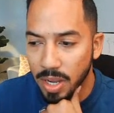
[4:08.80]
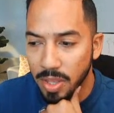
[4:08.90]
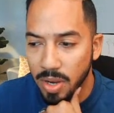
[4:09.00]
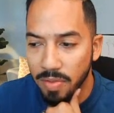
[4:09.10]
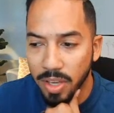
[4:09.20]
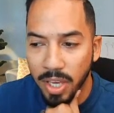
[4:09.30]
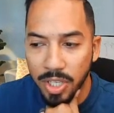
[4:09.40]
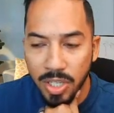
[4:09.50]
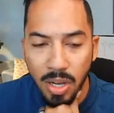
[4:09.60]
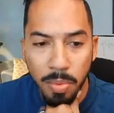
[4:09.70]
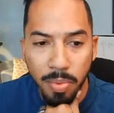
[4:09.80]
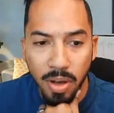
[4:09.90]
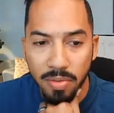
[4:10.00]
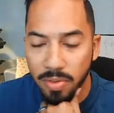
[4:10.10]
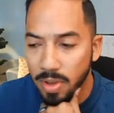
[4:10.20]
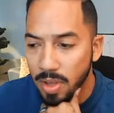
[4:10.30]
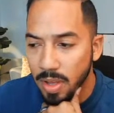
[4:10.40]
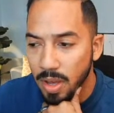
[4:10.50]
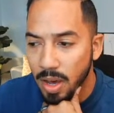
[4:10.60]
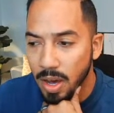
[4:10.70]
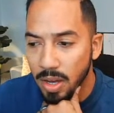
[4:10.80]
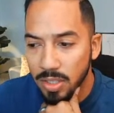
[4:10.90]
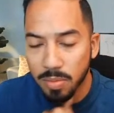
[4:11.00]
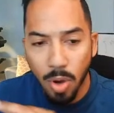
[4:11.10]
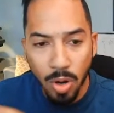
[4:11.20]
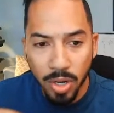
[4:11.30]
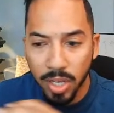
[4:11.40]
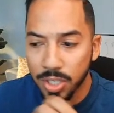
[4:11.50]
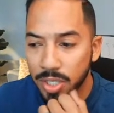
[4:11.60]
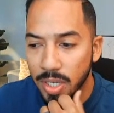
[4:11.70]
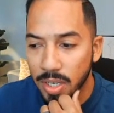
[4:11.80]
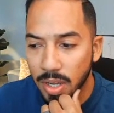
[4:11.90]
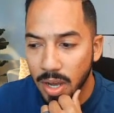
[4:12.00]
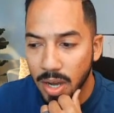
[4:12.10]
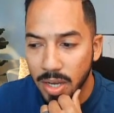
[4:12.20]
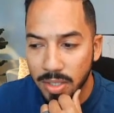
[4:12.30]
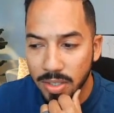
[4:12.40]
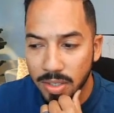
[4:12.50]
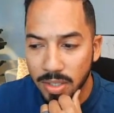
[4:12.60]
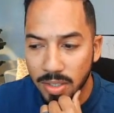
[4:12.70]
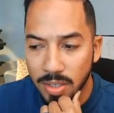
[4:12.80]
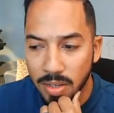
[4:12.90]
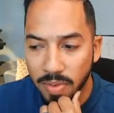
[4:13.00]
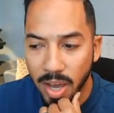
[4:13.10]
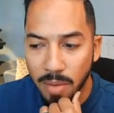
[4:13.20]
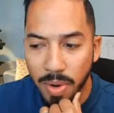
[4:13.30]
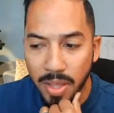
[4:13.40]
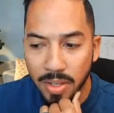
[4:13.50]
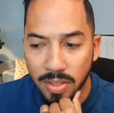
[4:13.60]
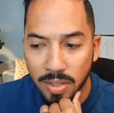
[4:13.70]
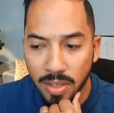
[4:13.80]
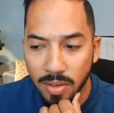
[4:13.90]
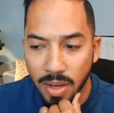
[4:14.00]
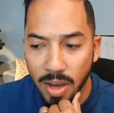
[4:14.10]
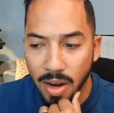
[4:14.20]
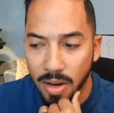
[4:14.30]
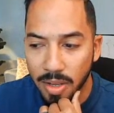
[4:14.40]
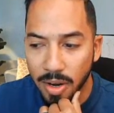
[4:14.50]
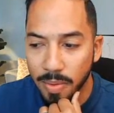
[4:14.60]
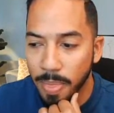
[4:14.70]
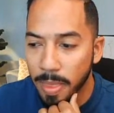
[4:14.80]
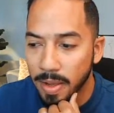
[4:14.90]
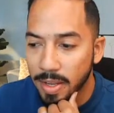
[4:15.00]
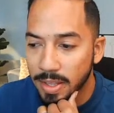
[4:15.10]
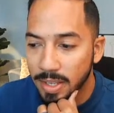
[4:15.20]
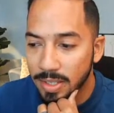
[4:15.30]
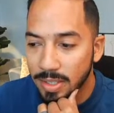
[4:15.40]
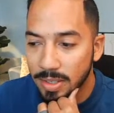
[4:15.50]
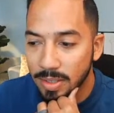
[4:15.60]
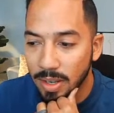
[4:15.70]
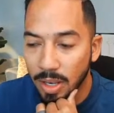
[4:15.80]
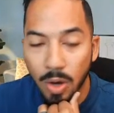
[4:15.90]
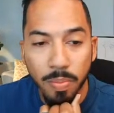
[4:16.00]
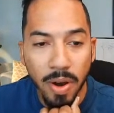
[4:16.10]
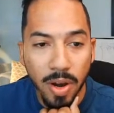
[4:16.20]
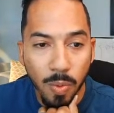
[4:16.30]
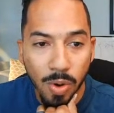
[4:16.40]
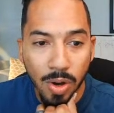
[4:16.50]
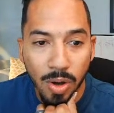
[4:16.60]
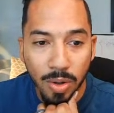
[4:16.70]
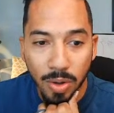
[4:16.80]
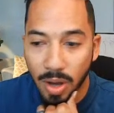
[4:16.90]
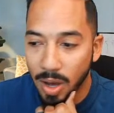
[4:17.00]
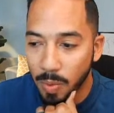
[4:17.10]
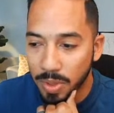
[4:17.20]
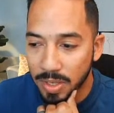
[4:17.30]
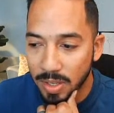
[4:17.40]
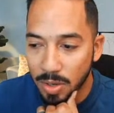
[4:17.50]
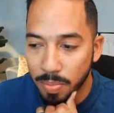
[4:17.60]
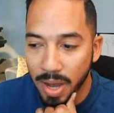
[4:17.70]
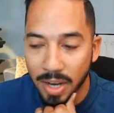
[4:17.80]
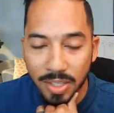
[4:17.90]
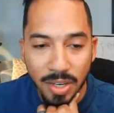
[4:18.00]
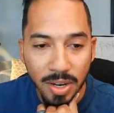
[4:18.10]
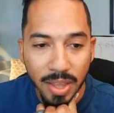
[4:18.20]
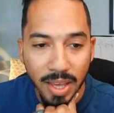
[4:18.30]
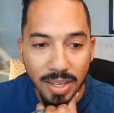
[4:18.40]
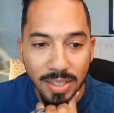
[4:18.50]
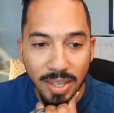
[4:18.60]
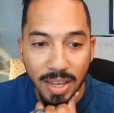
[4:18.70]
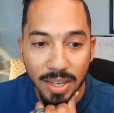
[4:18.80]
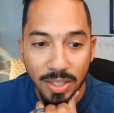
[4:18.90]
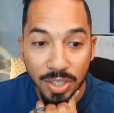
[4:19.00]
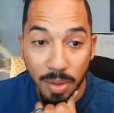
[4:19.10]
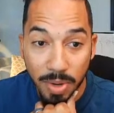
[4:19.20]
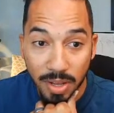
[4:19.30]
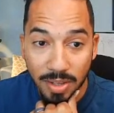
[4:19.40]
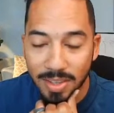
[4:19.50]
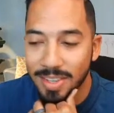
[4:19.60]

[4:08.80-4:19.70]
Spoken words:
and then you have the kitchen up above. Smaller kitchen. It's divided by this, this load-bearing wall with this little box here that is a chimney.